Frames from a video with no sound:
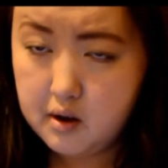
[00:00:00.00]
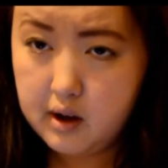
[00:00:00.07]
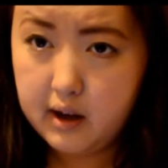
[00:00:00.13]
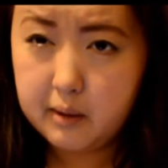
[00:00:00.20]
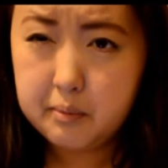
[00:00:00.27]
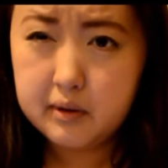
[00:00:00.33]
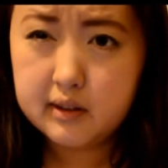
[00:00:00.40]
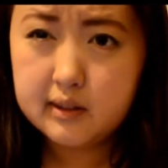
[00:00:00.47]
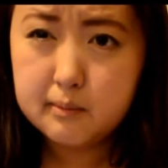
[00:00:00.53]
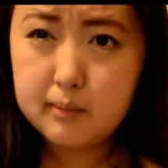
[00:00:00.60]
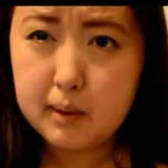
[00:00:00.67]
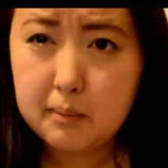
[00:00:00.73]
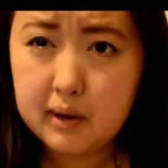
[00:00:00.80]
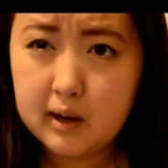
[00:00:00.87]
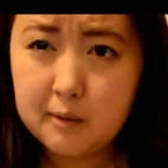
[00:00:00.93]
I put my
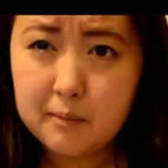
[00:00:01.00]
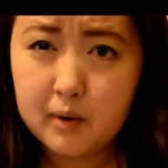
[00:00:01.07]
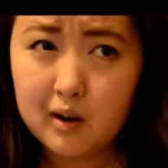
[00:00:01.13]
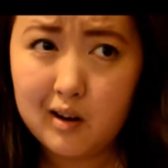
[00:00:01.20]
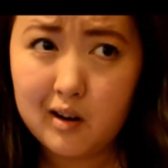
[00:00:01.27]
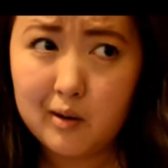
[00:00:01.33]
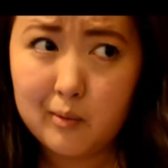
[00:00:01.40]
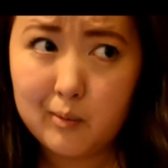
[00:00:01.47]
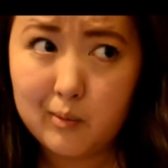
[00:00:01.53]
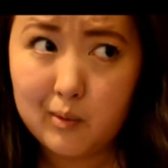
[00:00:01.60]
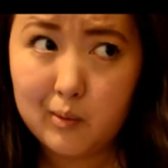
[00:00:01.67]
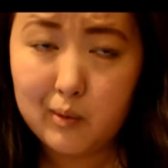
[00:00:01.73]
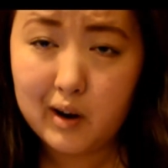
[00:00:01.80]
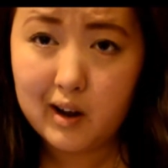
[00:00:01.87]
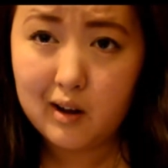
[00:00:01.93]
makeup on
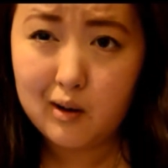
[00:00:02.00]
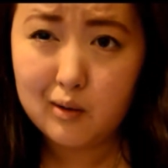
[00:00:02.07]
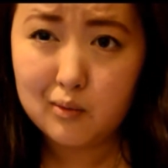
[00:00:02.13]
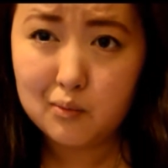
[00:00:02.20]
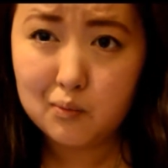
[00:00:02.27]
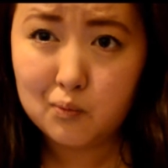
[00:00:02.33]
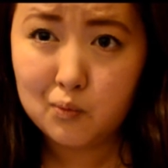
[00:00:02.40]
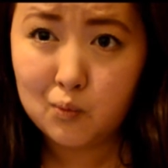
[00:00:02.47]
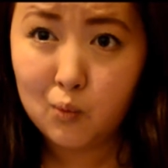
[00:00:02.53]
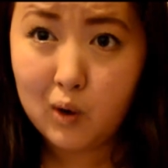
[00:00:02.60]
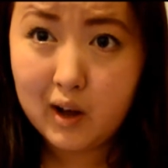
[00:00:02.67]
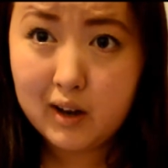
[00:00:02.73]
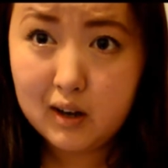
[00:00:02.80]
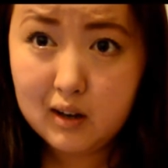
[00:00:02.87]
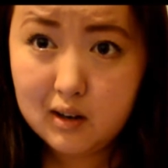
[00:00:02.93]
around
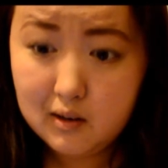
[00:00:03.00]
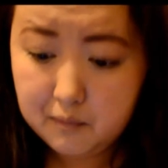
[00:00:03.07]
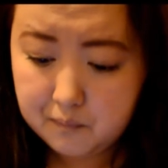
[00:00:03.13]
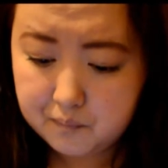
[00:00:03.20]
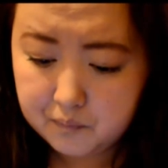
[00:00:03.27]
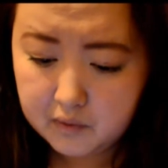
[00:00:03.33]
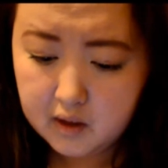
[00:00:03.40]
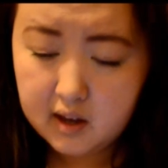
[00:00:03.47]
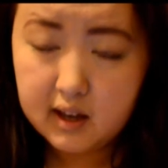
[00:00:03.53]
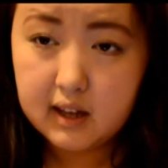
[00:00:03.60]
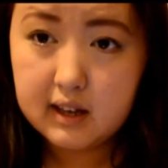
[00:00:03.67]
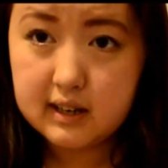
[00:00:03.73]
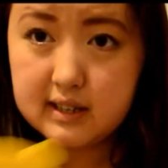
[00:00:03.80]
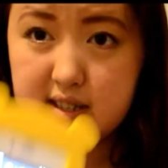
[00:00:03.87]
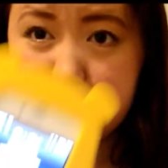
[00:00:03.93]
1, and it's